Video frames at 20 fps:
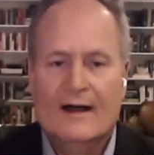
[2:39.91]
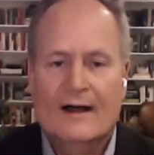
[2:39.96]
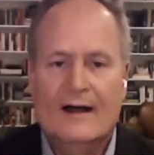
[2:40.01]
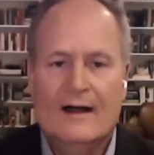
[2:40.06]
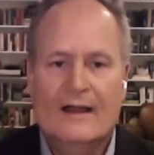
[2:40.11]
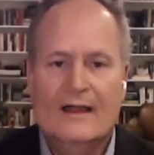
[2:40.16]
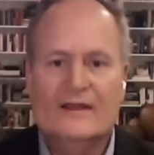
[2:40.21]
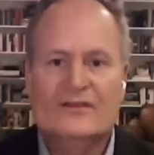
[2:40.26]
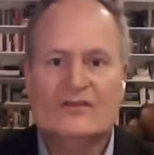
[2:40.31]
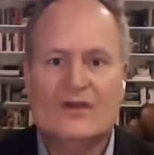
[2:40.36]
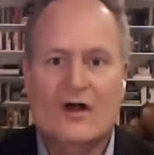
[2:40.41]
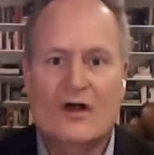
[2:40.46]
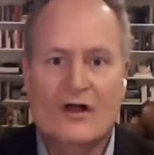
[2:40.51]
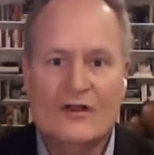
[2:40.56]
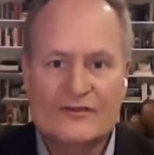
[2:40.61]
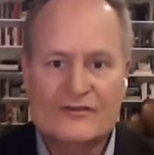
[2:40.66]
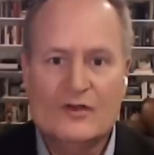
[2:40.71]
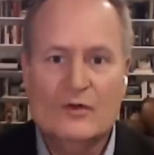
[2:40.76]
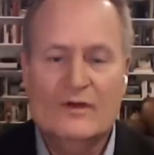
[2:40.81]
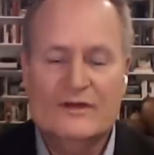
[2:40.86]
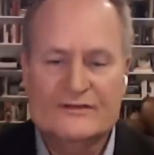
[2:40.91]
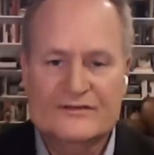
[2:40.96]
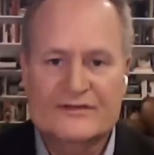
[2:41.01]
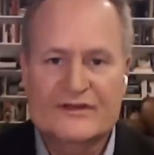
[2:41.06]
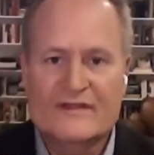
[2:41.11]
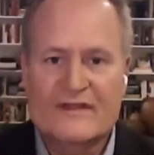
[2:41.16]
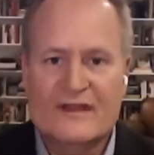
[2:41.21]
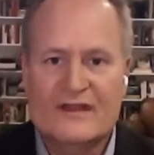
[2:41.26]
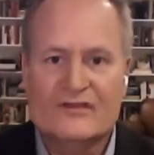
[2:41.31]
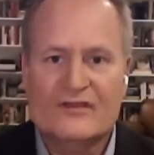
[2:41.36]
Uh, it's also
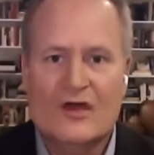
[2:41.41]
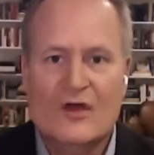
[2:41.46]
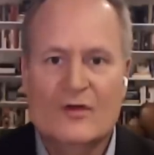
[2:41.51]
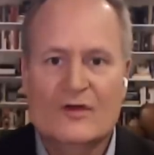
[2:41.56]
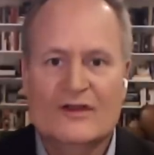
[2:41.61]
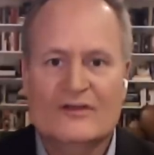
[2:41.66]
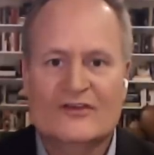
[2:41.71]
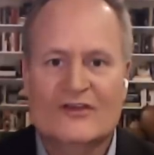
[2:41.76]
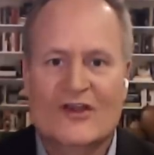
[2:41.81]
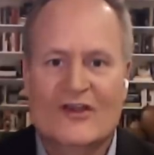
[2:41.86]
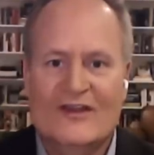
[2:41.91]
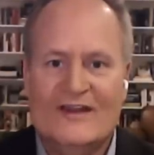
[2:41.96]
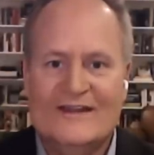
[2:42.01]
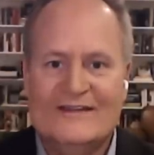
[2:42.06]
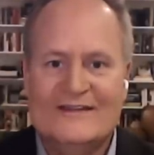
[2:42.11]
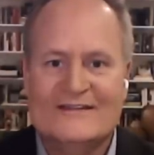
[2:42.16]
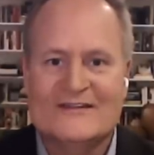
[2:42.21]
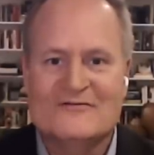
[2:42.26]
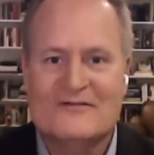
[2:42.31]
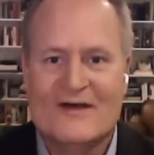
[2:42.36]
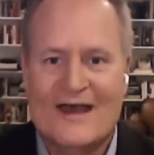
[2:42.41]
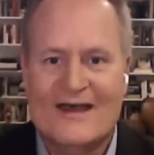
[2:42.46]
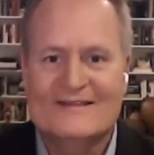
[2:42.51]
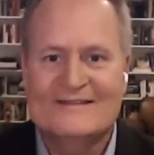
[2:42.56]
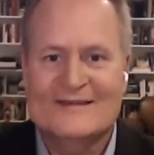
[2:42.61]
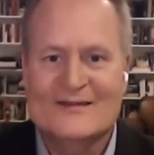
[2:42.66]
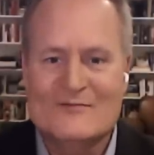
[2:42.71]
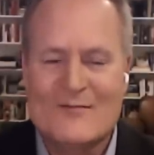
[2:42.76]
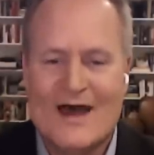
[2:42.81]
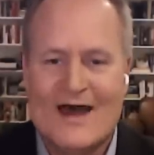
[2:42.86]
interesting that his own attorneys
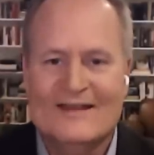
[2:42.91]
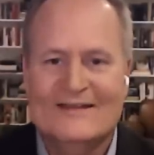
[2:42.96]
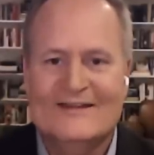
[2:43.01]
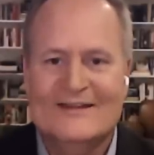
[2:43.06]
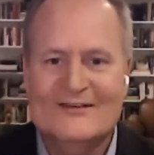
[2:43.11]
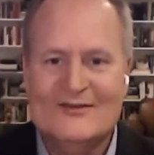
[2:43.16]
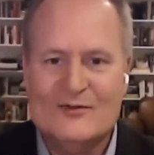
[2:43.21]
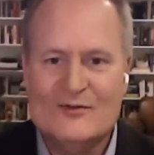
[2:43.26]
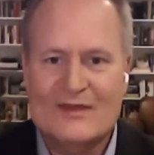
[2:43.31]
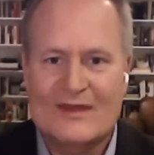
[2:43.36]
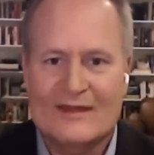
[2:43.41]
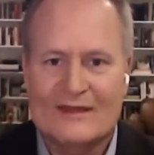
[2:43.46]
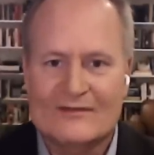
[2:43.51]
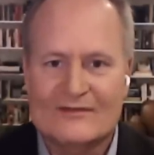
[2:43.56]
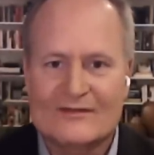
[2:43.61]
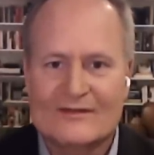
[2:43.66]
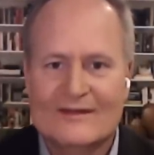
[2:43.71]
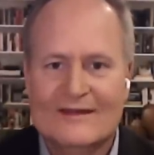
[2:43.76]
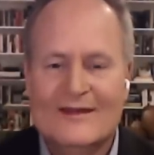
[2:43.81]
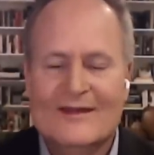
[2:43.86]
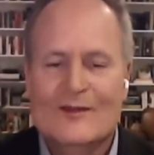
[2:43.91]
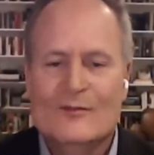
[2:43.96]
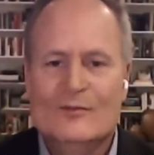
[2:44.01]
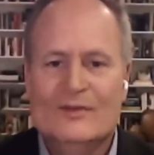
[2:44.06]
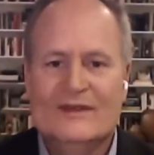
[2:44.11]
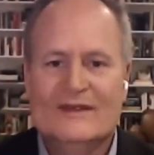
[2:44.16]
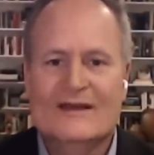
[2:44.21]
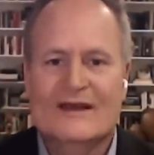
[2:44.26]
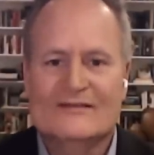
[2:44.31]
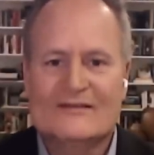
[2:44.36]
advised him not to do this
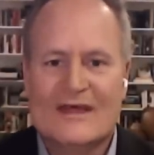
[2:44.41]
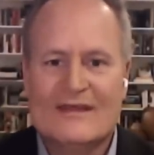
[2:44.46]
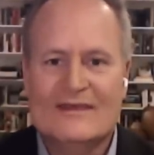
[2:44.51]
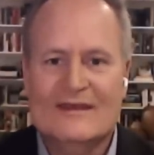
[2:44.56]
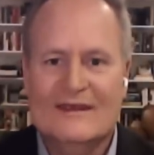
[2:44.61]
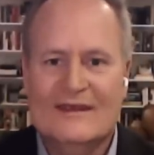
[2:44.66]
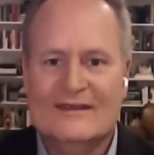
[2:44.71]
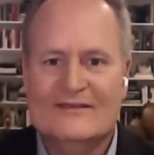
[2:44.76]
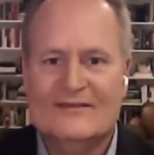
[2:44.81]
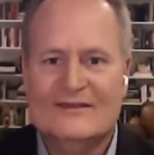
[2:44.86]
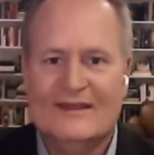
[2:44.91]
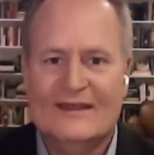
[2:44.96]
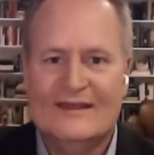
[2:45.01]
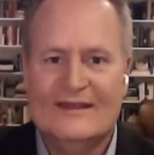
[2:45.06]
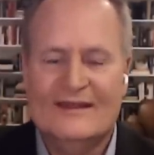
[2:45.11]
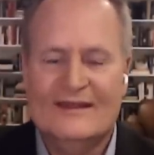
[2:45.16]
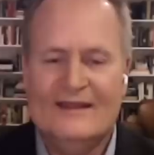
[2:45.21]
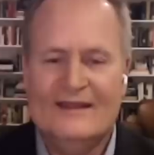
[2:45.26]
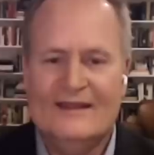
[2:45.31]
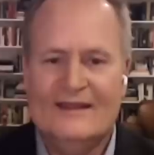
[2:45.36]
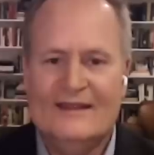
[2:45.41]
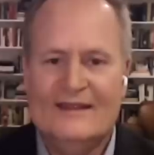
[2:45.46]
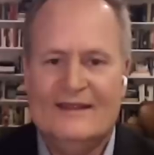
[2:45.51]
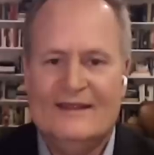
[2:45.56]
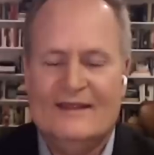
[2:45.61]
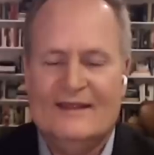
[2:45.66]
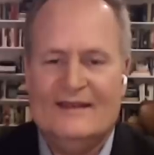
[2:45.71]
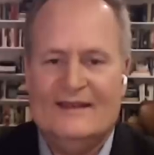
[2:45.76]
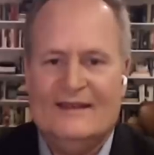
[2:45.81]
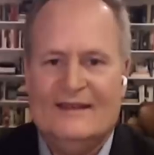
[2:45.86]
because I think it's it it
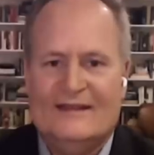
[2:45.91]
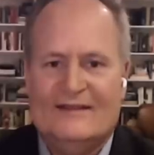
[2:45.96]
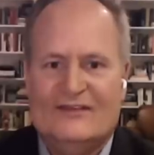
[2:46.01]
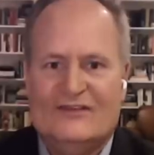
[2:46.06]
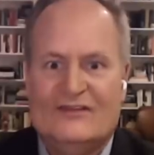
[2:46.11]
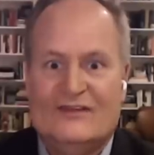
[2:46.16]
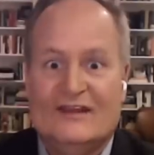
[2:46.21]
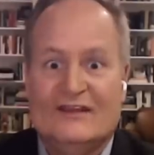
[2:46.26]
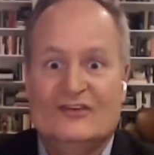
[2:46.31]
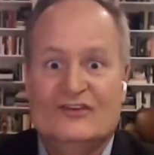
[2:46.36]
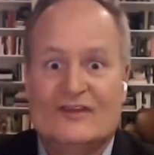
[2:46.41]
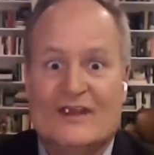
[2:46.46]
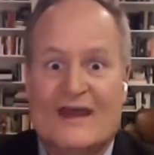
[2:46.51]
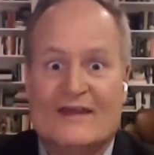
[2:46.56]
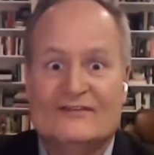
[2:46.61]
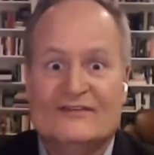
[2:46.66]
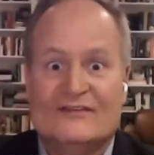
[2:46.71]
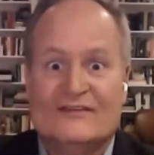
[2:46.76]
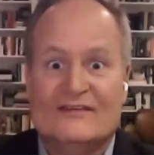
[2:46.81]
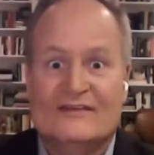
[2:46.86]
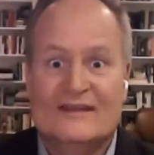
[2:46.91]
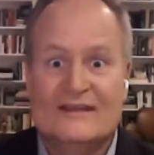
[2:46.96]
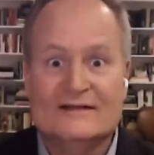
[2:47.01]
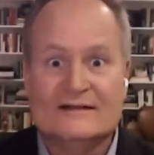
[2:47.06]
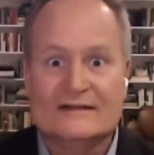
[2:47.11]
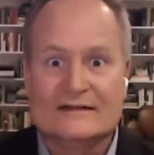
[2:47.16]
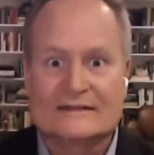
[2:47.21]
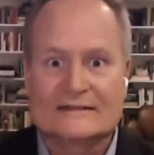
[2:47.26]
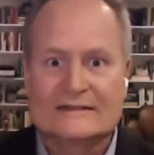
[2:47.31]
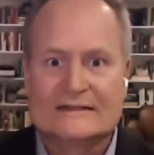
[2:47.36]
it it, suggests
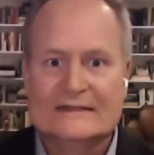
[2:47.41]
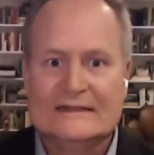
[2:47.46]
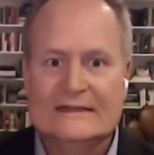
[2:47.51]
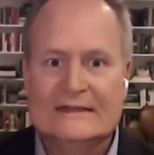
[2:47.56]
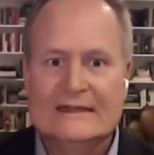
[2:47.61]
guilt.